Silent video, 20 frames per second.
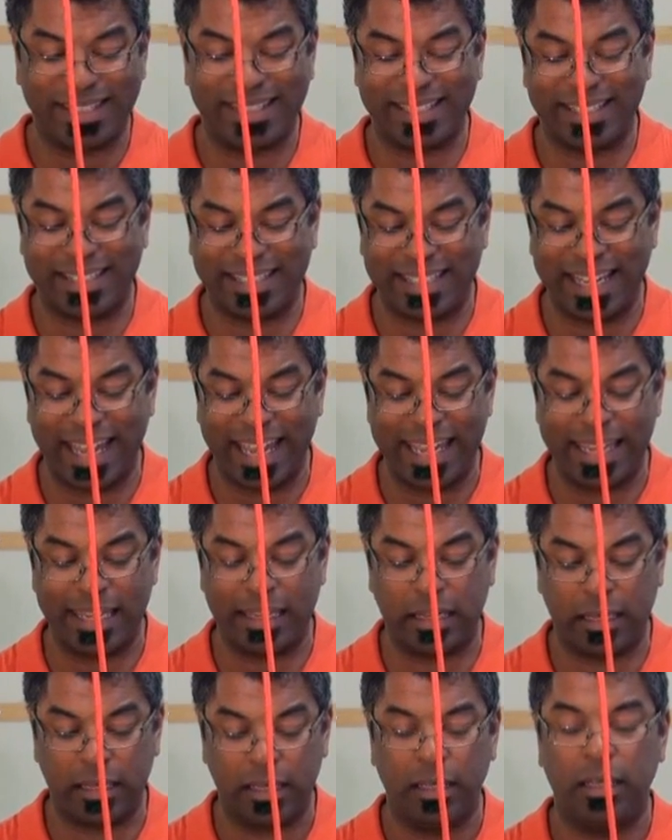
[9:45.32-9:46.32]
to
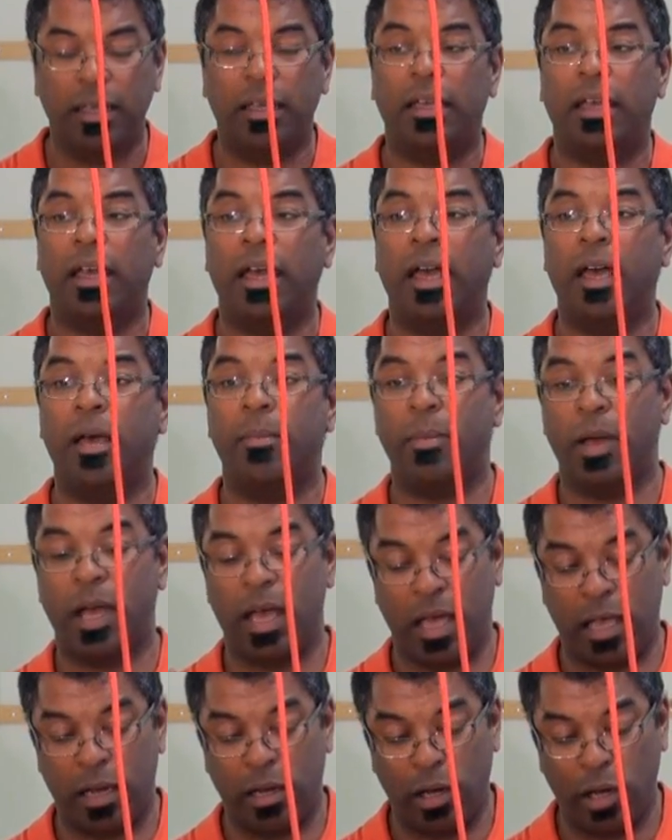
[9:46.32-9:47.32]
take
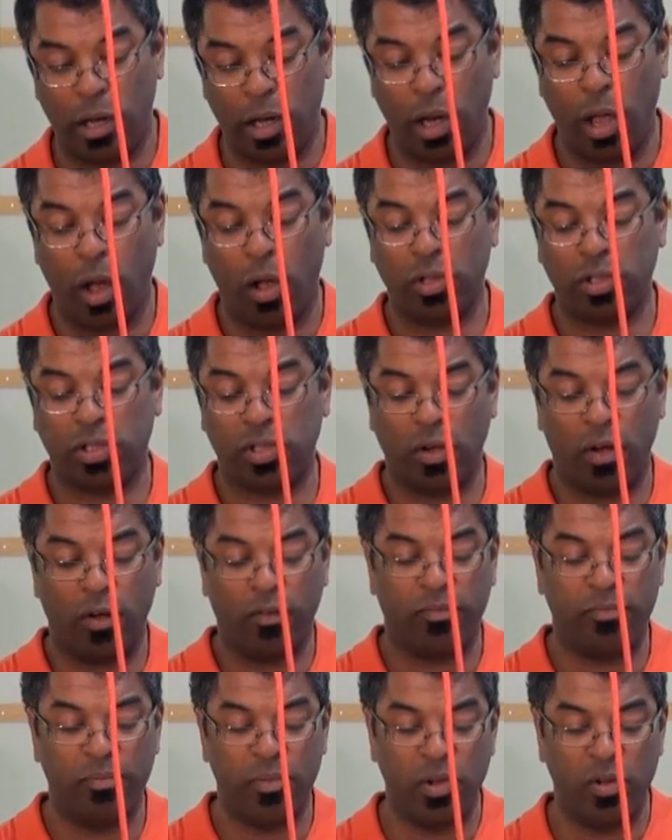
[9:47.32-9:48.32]
a lot
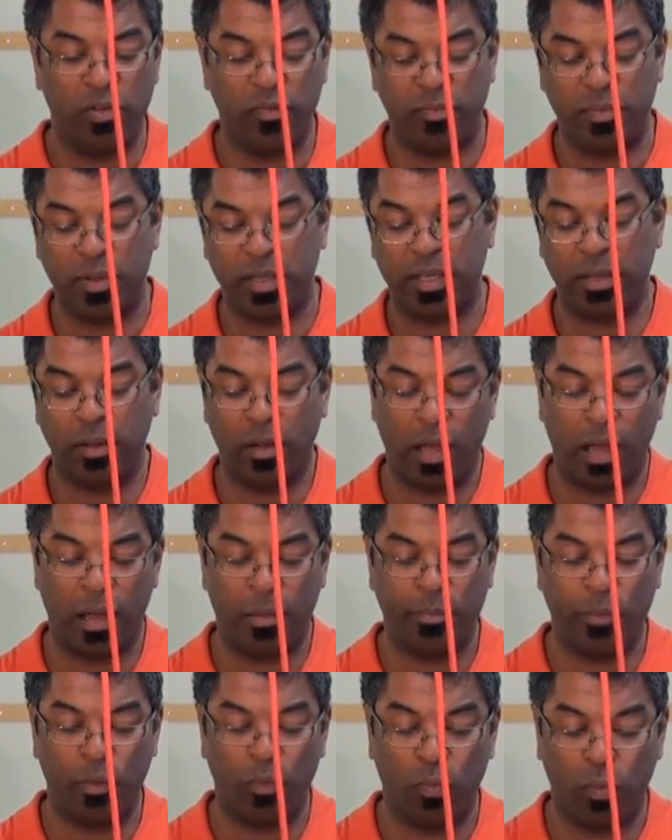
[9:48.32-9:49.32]
of movement
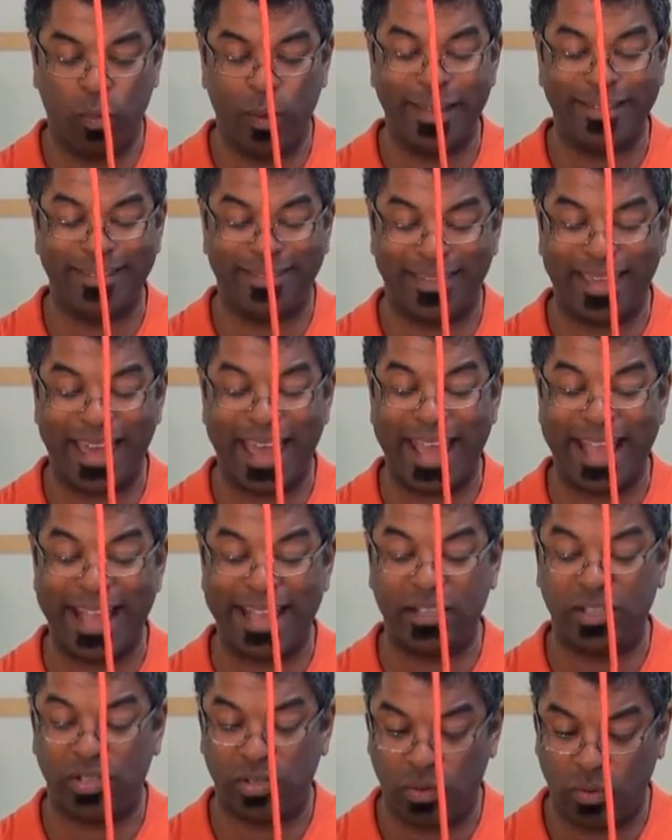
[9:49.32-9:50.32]
with
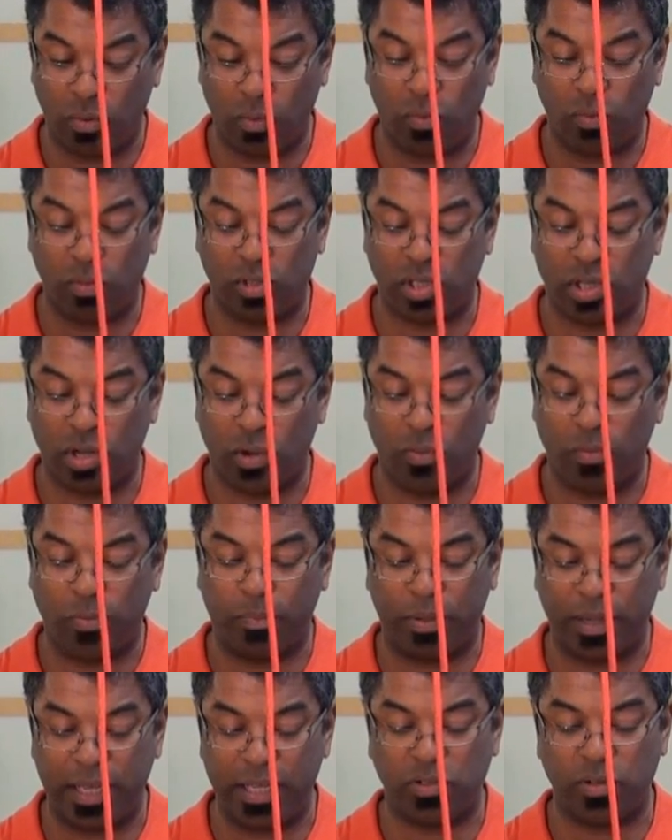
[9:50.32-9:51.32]
a tool. So
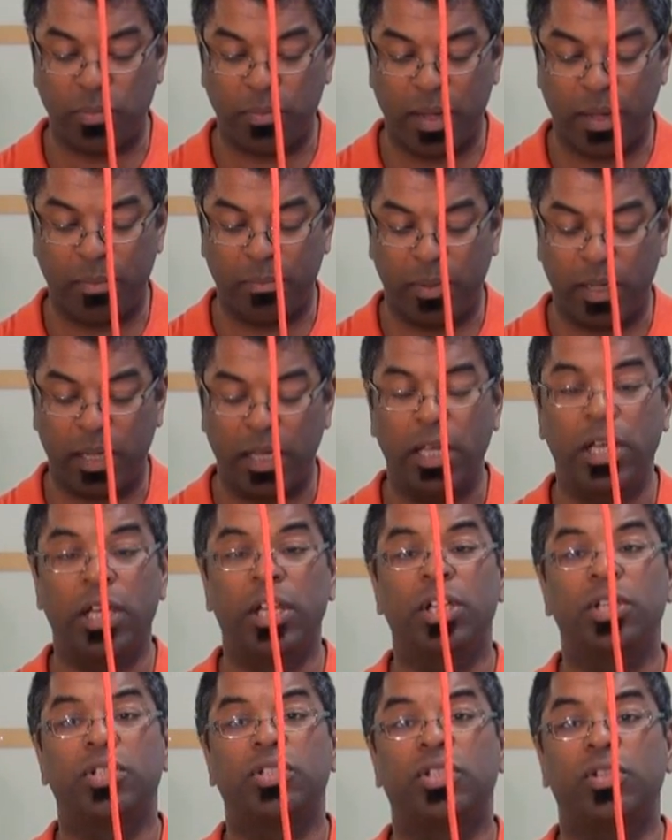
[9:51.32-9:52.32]
please remember
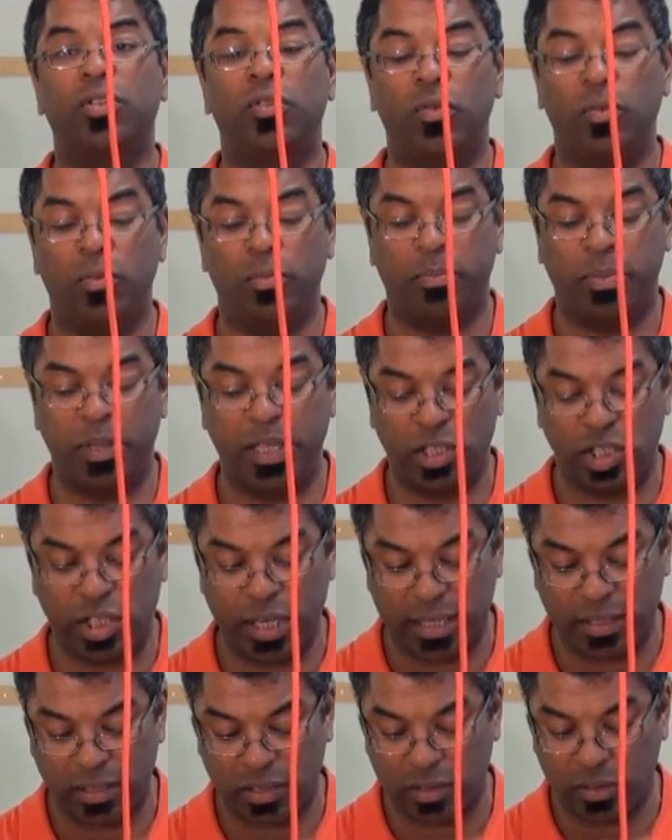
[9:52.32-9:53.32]
to be
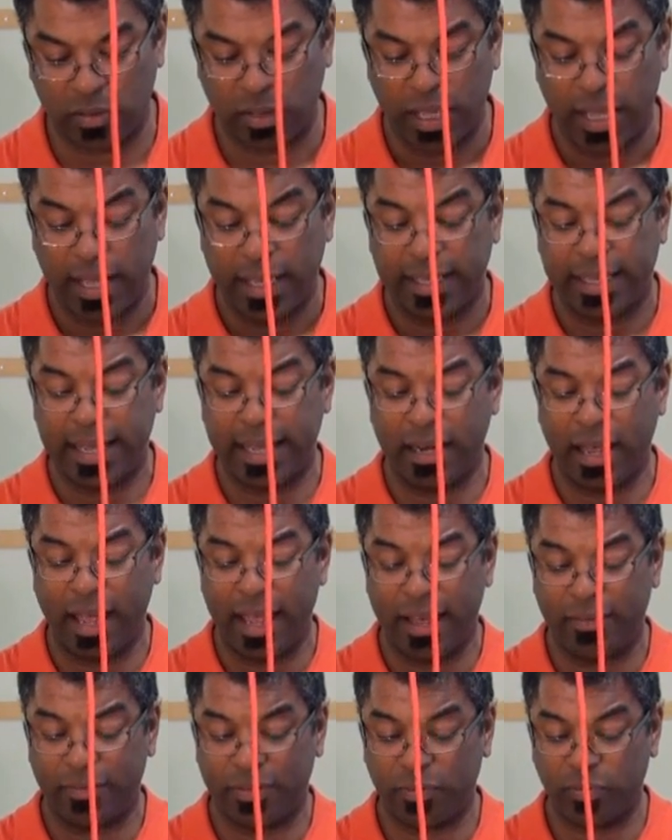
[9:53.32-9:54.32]
gentle. Again, I
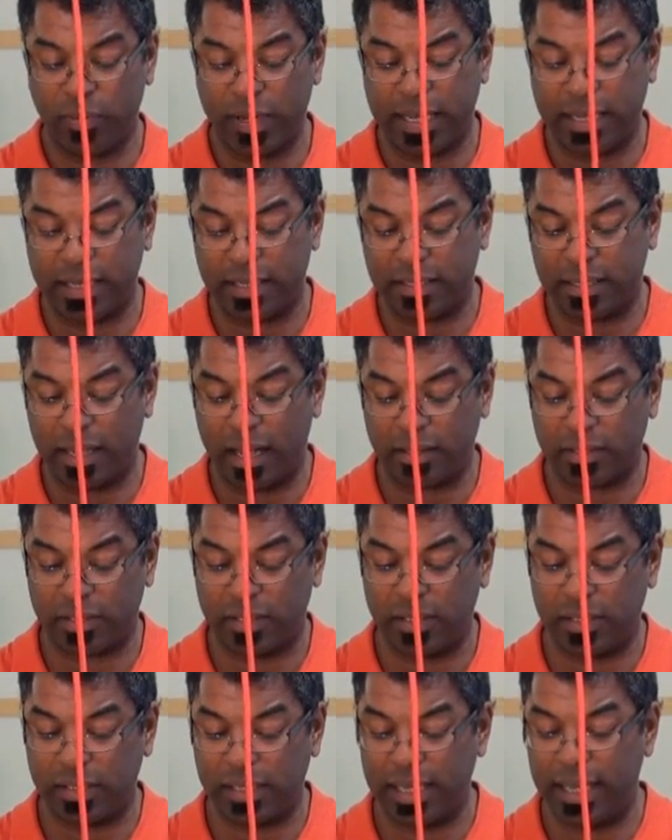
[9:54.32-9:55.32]
have 3
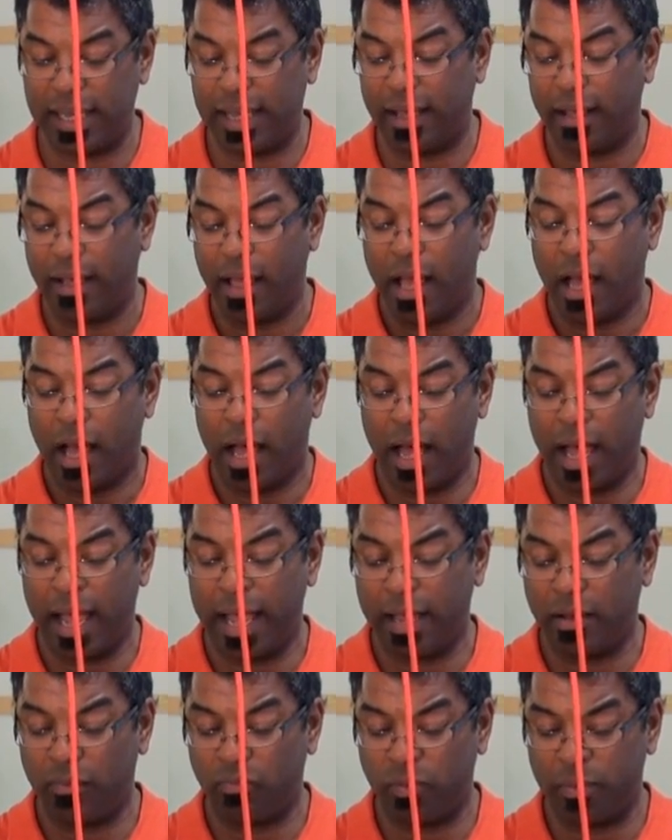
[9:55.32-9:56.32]
conductors here.
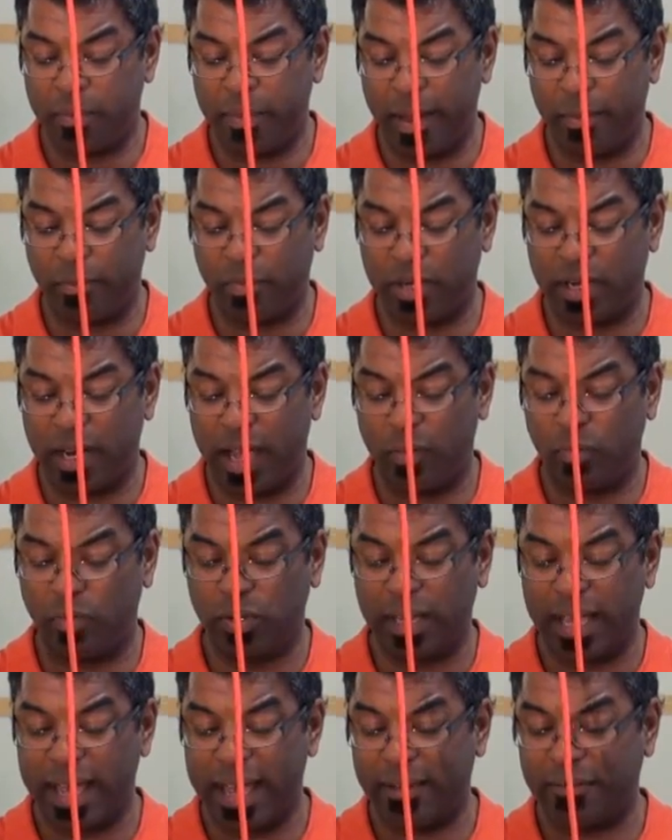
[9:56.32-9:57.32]
Remembering I
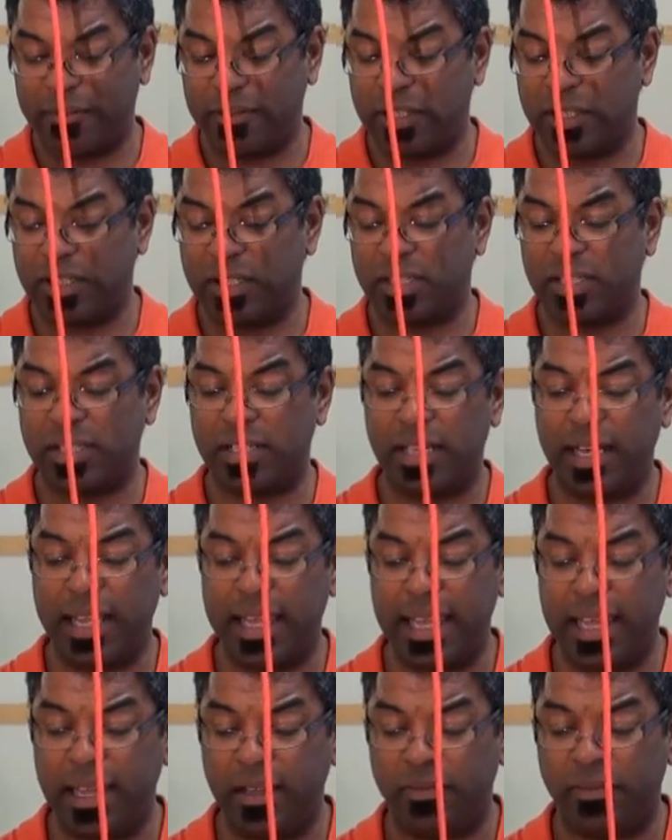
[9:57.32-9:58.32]
would have to
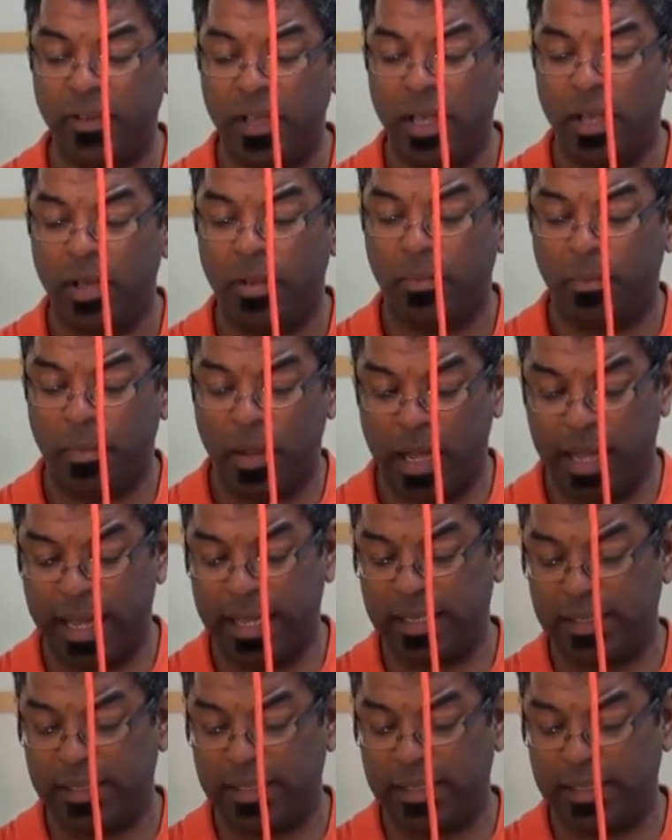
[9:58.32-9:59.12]
sleeve my